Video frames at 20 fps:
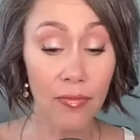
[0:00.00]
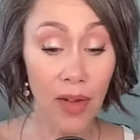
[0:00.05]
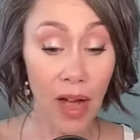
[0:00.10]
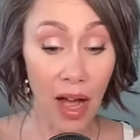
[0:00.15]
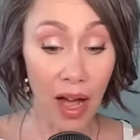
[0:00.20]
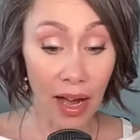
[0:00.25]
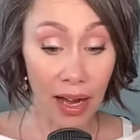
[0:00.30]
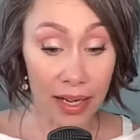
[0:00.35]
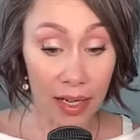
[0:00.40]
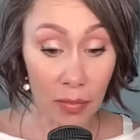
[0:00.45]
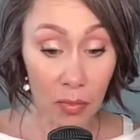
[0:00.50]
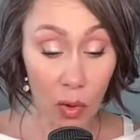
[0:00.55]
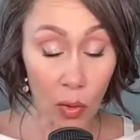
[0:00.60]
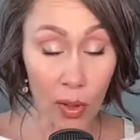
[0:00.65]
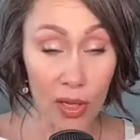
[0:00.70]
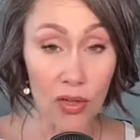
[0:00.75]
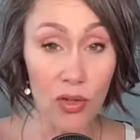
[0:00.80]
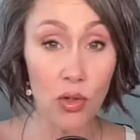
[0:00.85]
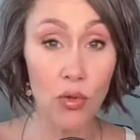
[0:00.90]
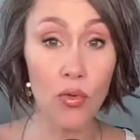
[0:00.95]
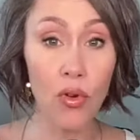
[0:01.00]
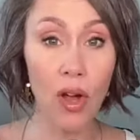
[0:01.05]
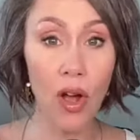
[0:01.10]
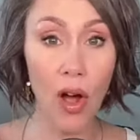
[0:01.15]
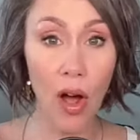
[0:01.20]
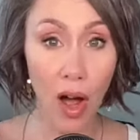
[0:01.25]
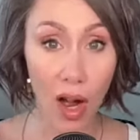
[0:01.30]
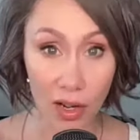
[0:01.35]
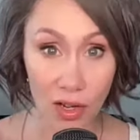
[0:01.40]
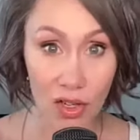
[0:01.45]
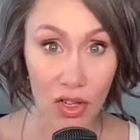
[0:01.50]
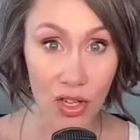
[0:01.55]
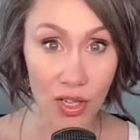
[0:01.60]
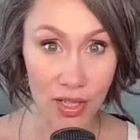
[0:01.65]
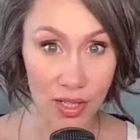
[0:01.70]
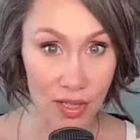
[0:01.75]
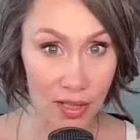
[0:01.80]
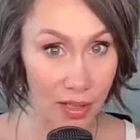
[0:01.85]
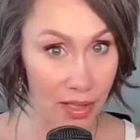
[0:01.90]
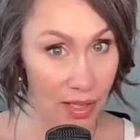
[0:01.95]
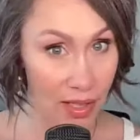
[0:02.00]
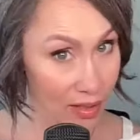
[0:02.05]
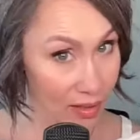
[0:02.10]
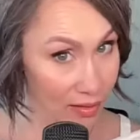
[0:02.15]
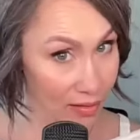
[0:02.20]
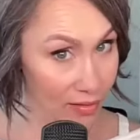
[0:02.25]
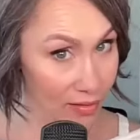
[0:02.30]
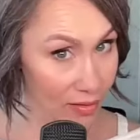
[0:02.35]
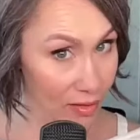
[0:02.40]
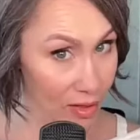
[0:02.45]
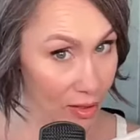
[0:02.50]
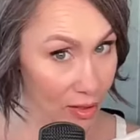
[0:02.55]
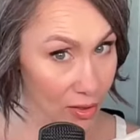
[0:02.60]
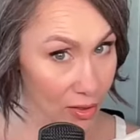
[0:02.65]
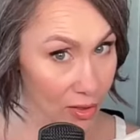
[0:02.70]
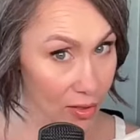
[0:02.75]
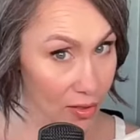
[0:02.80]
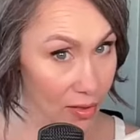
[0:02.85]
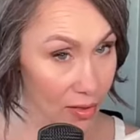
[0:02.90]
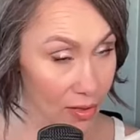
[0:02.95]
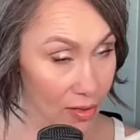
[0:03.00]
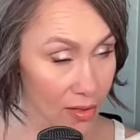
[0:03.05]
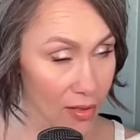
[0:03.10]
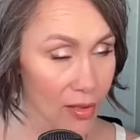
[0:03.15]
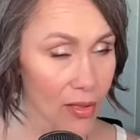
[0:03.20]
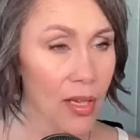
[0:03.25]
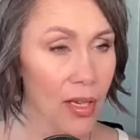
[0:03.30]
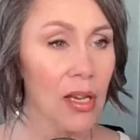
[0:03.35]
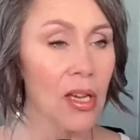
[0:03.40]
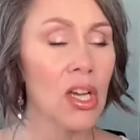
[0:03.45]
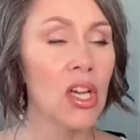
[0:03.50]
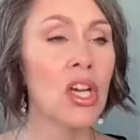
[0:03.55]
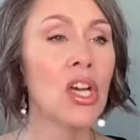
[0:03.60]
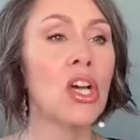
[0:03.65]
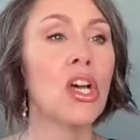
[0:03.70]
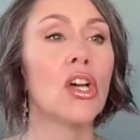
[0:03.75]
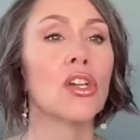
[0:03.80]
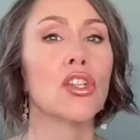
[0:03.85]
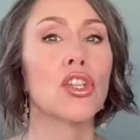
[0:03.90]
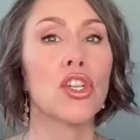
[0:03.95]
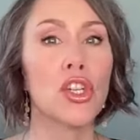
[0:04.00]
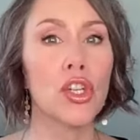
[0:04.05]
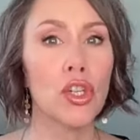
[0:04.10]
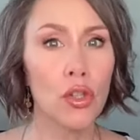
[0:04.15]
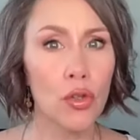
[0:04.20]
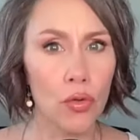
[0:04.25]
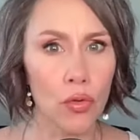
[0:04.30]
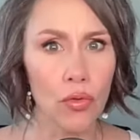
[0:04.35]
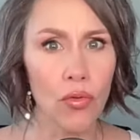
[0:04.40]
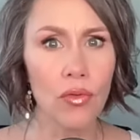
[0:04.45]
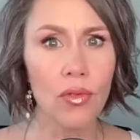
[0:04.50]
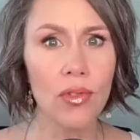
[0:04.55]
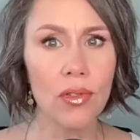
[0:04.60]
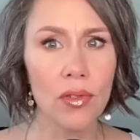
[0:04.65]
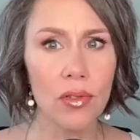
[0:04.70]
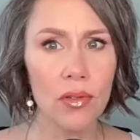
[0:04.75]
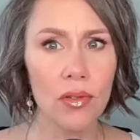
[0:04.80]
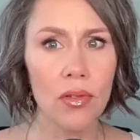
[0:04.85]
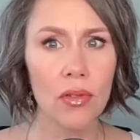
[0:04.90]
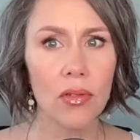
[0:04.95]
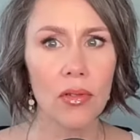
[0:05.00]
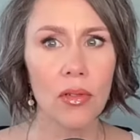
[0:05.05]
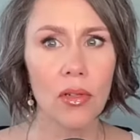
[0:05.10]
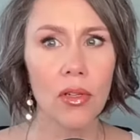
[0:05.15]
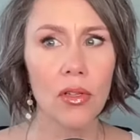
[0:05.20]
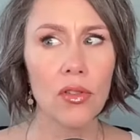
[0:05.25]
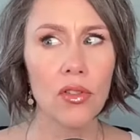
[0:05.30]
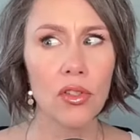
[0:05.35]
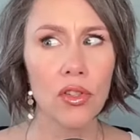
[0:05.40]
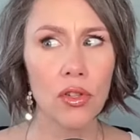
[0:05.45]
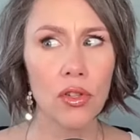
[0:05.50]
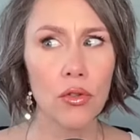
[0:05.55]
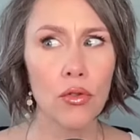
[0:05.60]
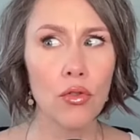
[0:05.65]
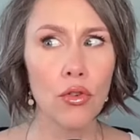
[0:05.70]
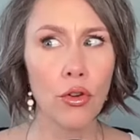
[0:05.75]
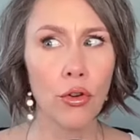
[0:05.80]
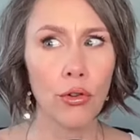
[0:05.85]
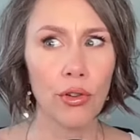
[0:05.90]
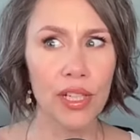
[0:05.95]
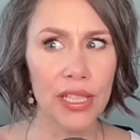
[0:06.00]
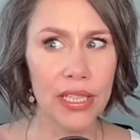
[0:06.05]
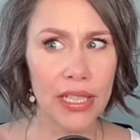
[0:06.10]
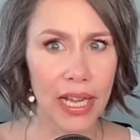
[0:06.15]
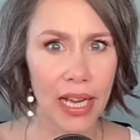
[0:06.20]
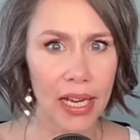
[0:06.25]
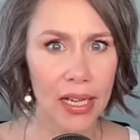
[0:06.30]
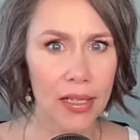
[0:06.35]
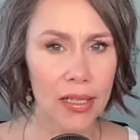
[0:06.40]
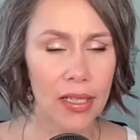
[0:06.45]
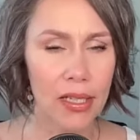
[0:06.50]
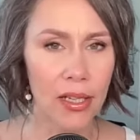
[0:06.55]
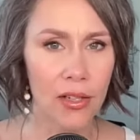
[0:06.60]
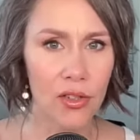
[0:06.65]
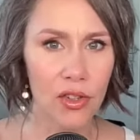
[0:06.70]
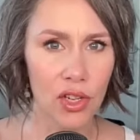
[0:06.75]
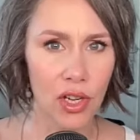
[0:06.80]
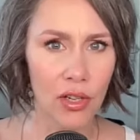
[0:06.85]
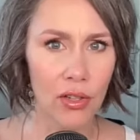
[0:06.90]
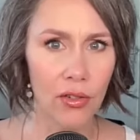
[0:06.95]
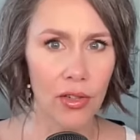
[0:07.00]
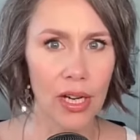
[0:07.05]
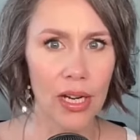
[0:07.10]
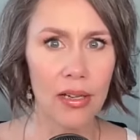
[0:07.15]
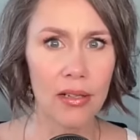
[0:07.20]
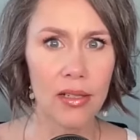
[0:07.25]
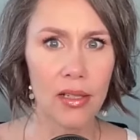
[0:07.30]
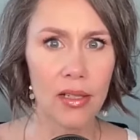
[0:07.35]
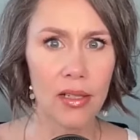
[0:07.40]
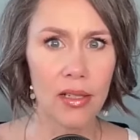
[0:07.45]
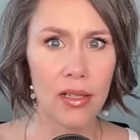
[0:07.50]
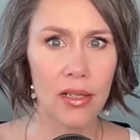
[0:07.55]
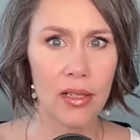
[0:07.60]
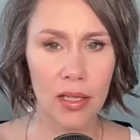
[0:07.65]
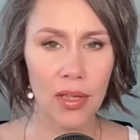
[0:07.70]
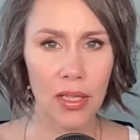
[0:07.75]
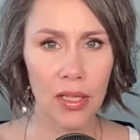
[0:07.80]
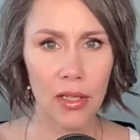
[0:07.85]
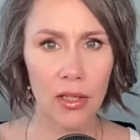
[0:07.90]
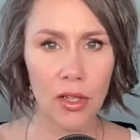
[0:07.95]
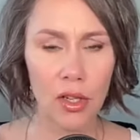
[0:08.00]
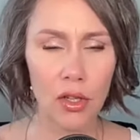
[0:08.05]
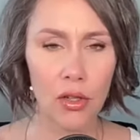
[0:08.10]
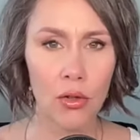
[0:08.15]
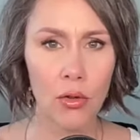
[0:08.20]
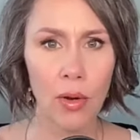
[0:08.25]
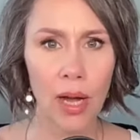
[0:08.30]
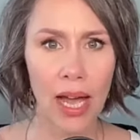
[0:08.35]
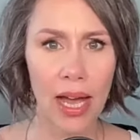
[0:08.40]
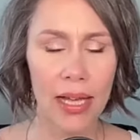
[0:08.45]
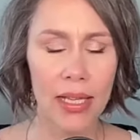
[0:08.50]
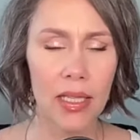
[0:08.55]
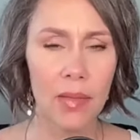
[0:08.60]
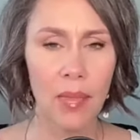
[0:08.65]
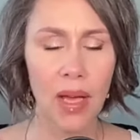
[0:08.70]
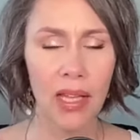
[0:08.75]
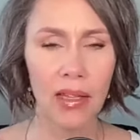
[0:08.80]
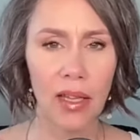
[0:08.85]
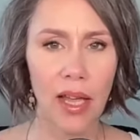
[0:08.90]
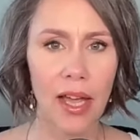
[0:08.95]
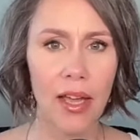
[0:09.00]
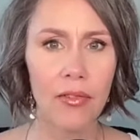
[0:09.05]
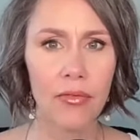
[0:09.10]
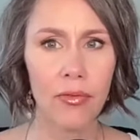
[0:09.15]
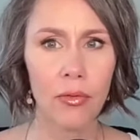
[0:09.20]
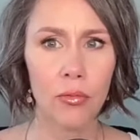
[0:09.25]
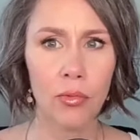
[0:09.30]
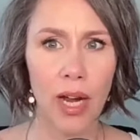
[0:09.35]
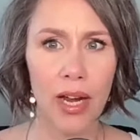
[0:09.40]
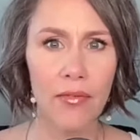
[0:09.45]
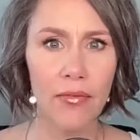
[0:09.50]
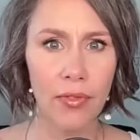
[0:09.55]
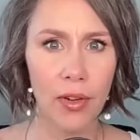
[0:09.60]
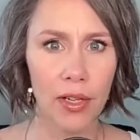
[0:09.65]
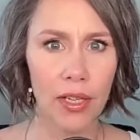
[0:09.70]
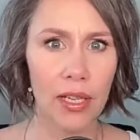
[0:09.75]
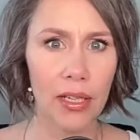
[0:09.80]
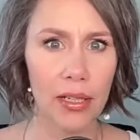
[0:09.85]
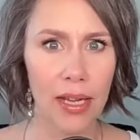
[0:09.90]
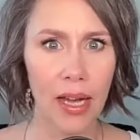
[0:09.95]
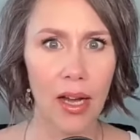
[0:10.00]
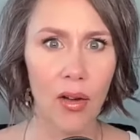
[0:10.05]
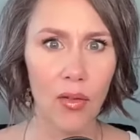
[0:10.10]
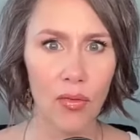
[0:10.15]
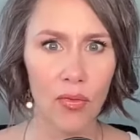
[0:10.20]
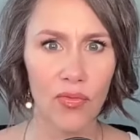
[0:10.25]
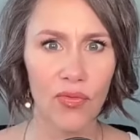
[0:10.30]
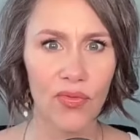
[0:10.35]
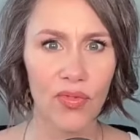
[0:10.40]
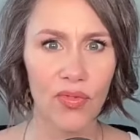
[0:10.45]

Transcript: I am going to consciously, consciousness, choose to create and generate something new as my life right fucking now.